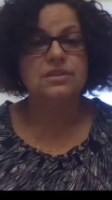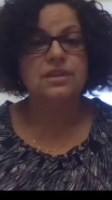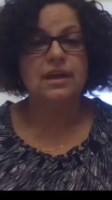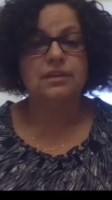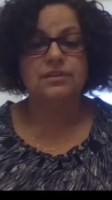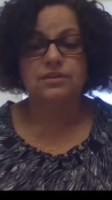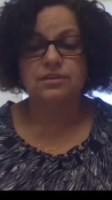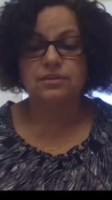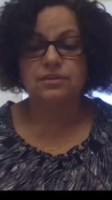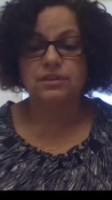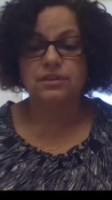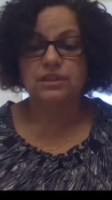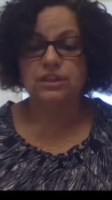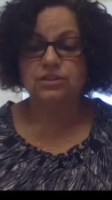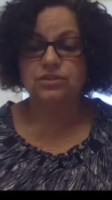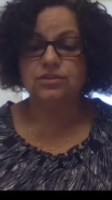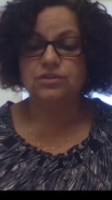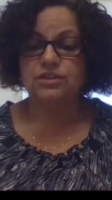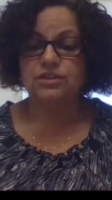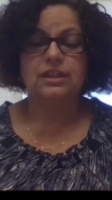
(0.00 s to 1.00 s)
that
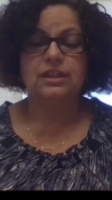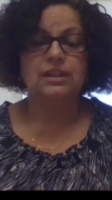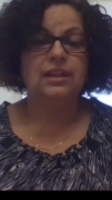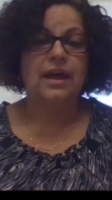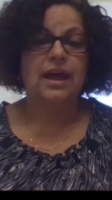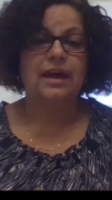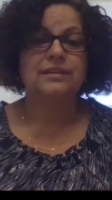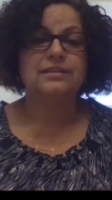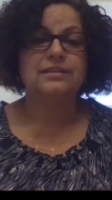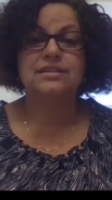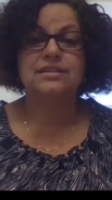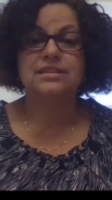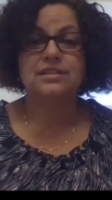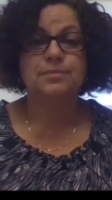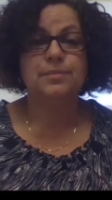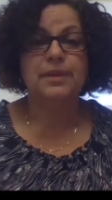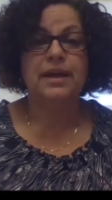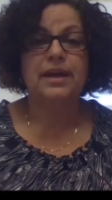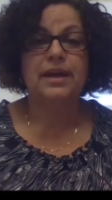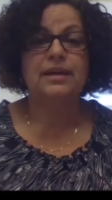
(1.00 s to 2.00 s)
teachers select,
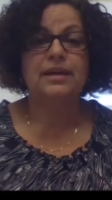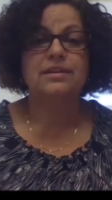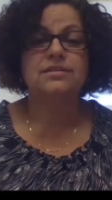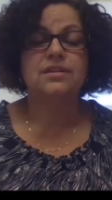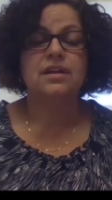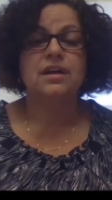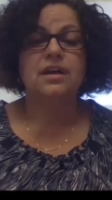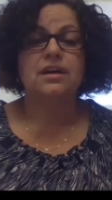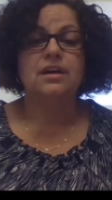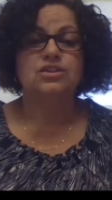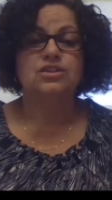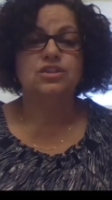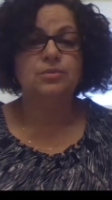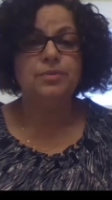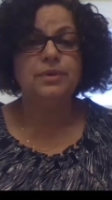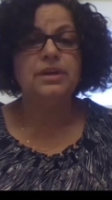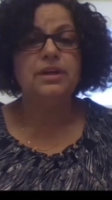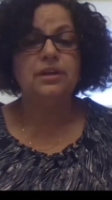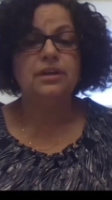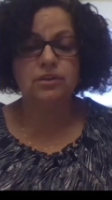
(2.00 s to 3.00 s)
displays, should
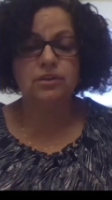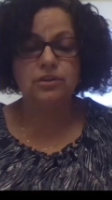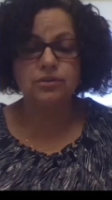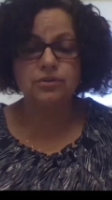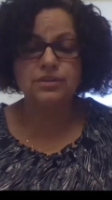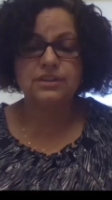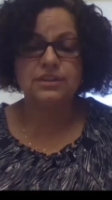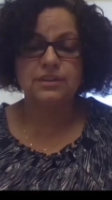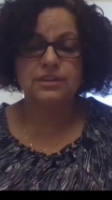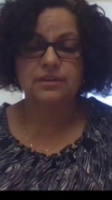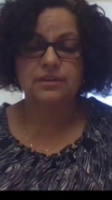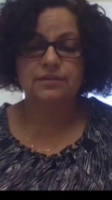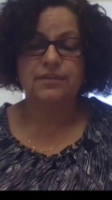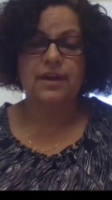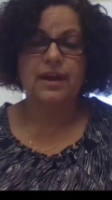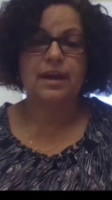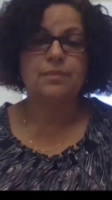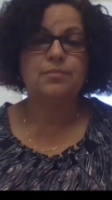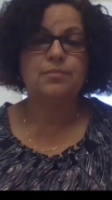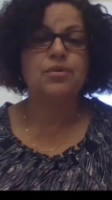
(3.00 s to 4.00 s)
be inclusive
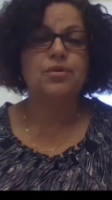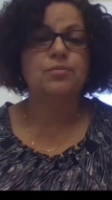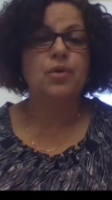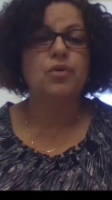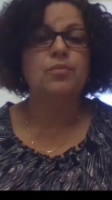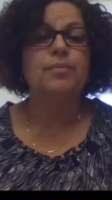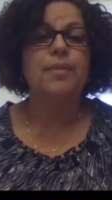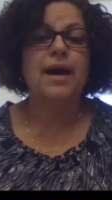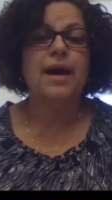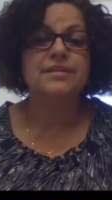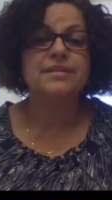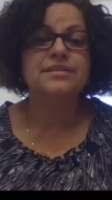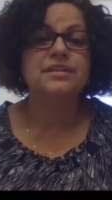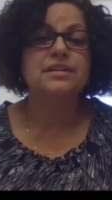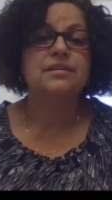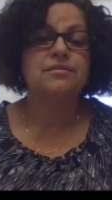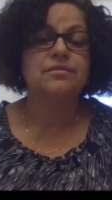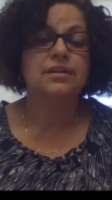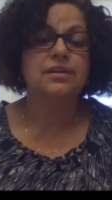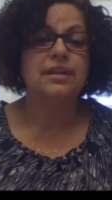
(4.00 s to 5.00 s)
and promote
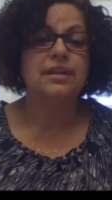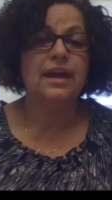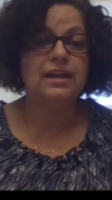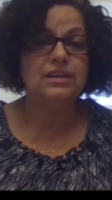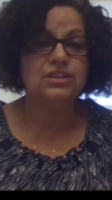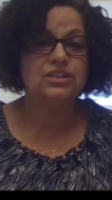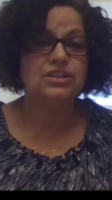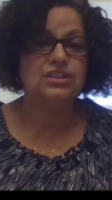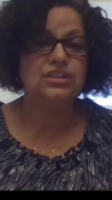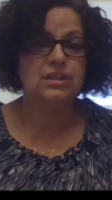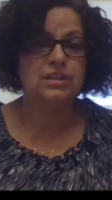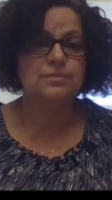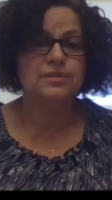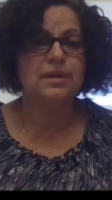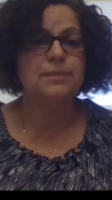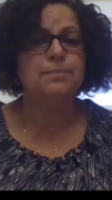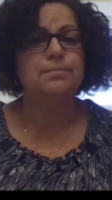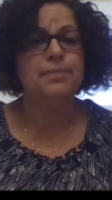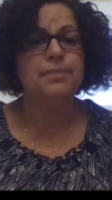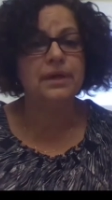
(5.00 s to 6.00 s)
positive relationships
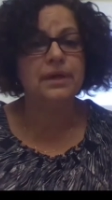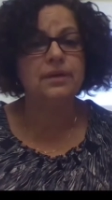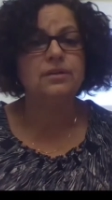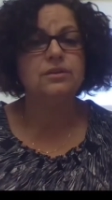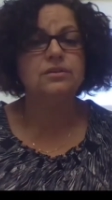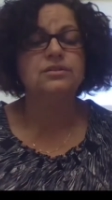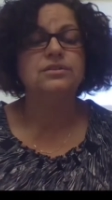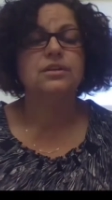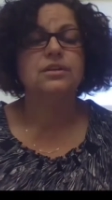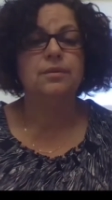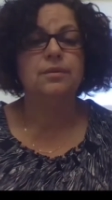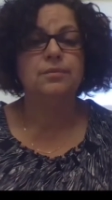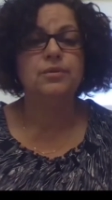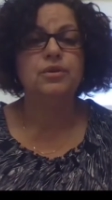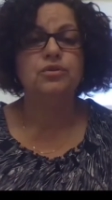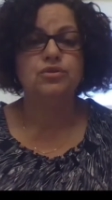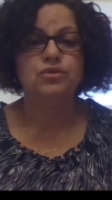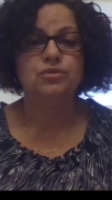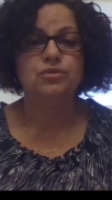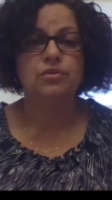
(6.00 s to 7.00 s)
and build a
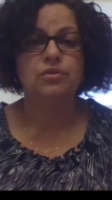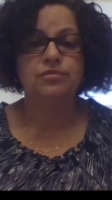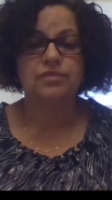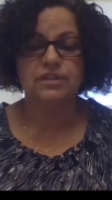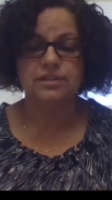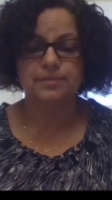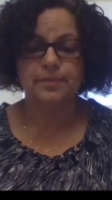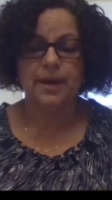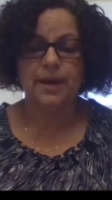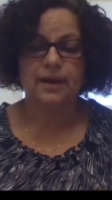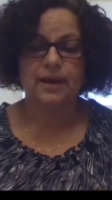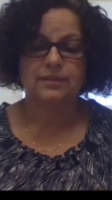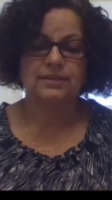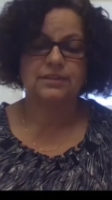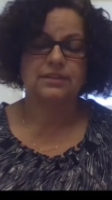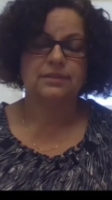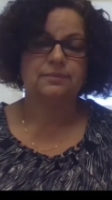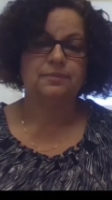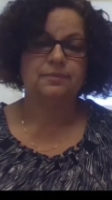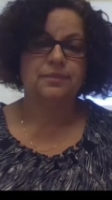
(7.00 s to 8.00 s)
mutual
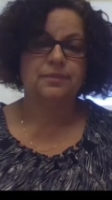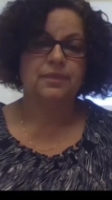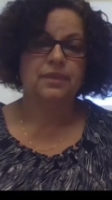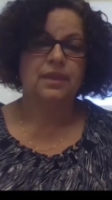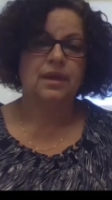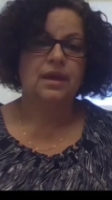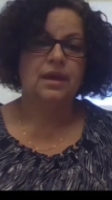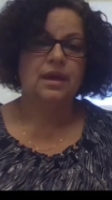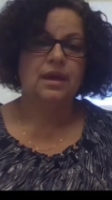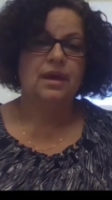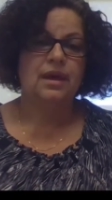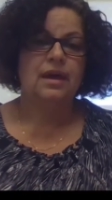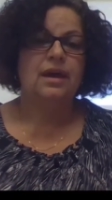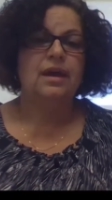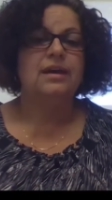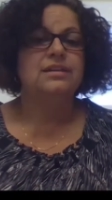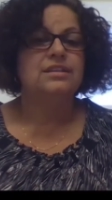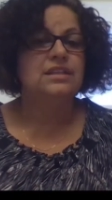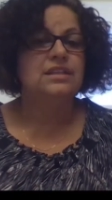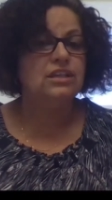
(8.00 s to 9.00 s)
respect.
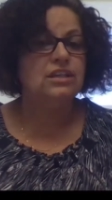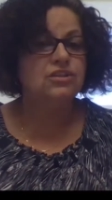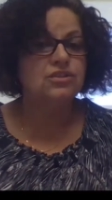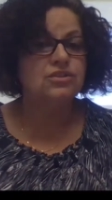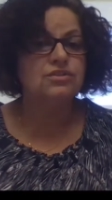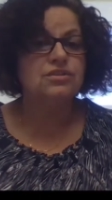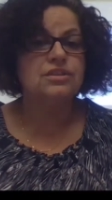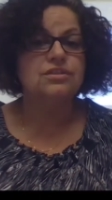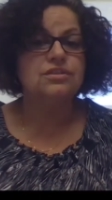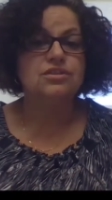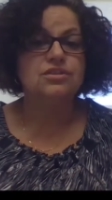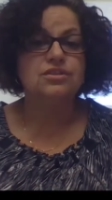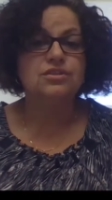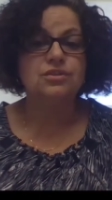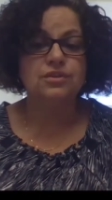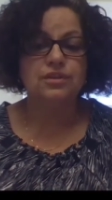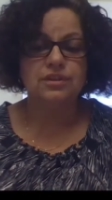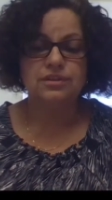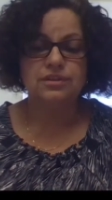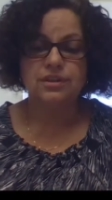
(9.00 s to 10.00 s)
Teachers and
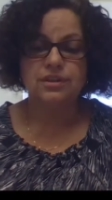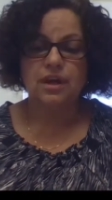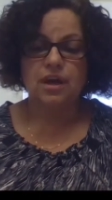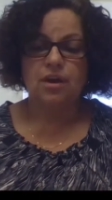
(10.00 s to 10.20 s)
students